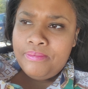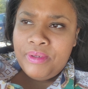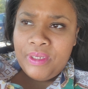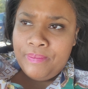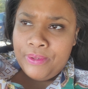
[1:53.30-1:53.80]

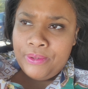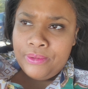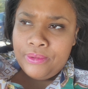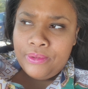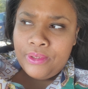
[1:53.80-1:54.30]
people
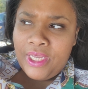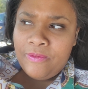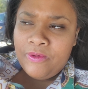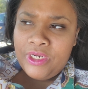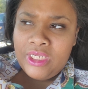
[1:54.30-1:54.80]

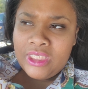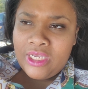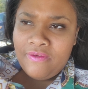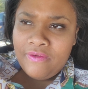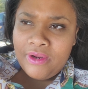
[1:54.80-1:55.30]
and
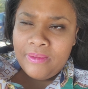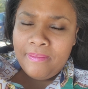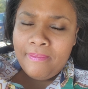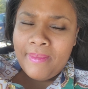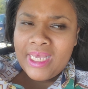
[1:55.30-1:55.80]

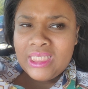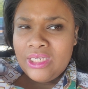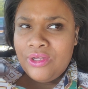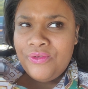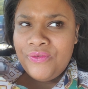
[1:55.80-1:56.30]
rediscovering
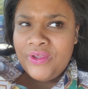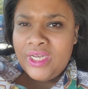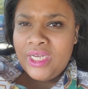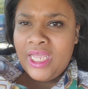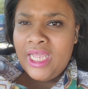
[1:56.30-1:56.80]
myself,
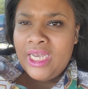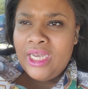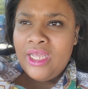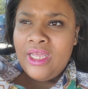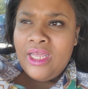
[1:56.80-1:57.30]

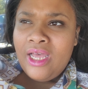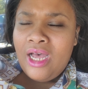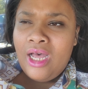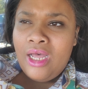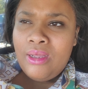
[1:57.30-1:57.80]
and
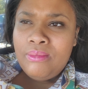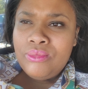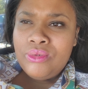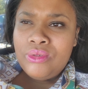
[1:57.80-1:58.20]
um,